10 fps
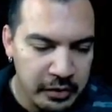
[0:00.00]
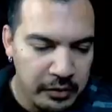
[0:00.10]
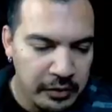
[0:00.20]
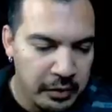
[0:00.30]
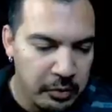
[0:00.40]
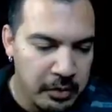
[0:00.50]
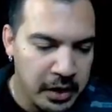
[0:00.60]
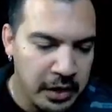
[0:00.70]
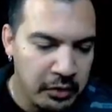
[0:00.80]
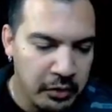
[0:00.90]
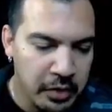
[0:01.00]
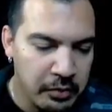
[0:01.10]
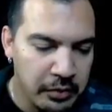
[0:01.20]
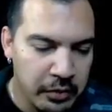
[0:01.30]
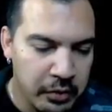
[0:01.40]
It was either me, or it
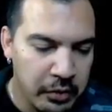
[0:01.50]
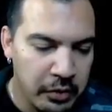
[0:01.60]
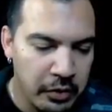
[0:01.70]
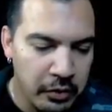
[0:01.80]
was her,